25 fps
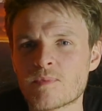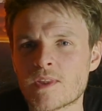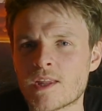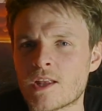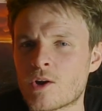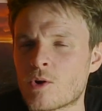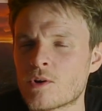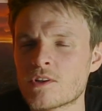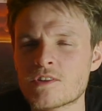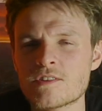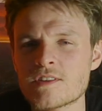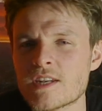You
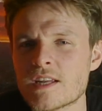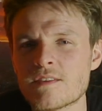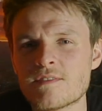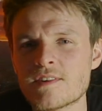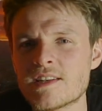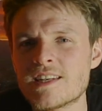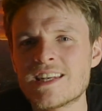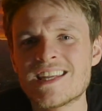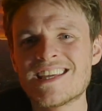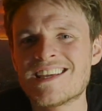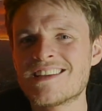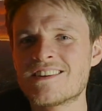know, it doesn't
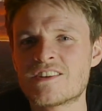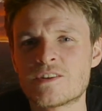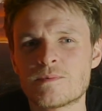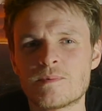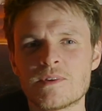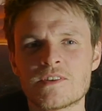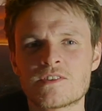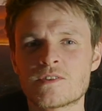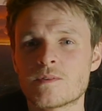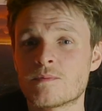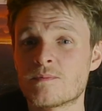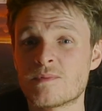even need to
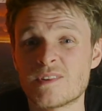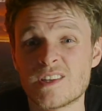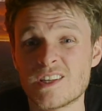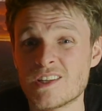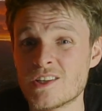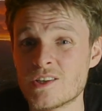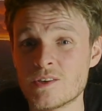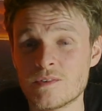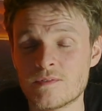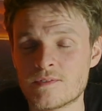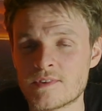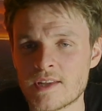be something that
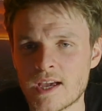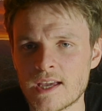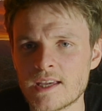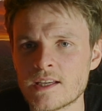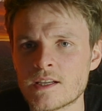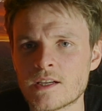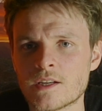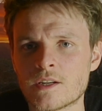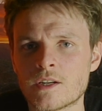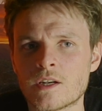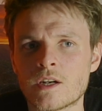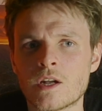you've
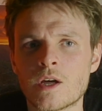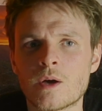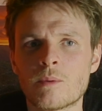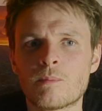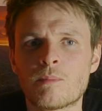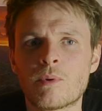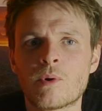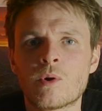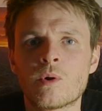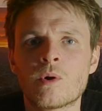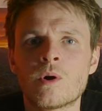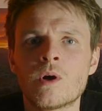taken,
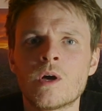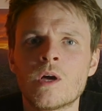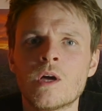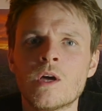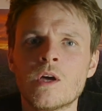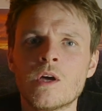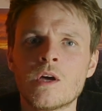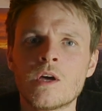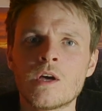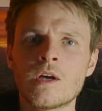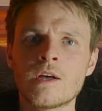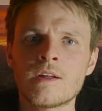but
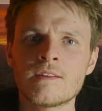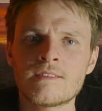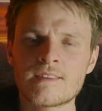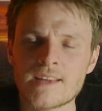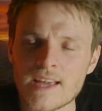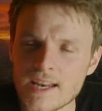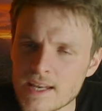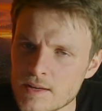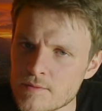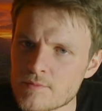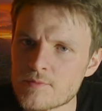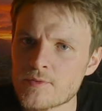to
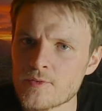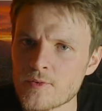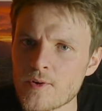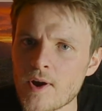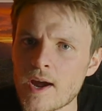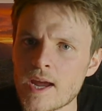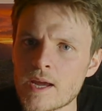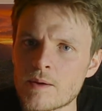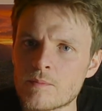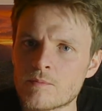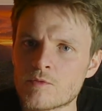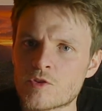get it
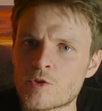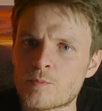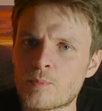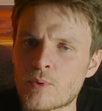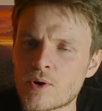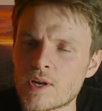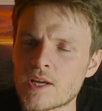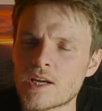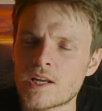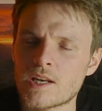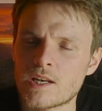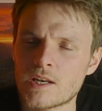framed, to
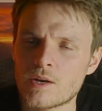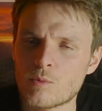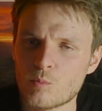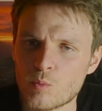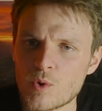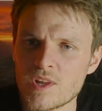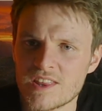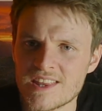put it in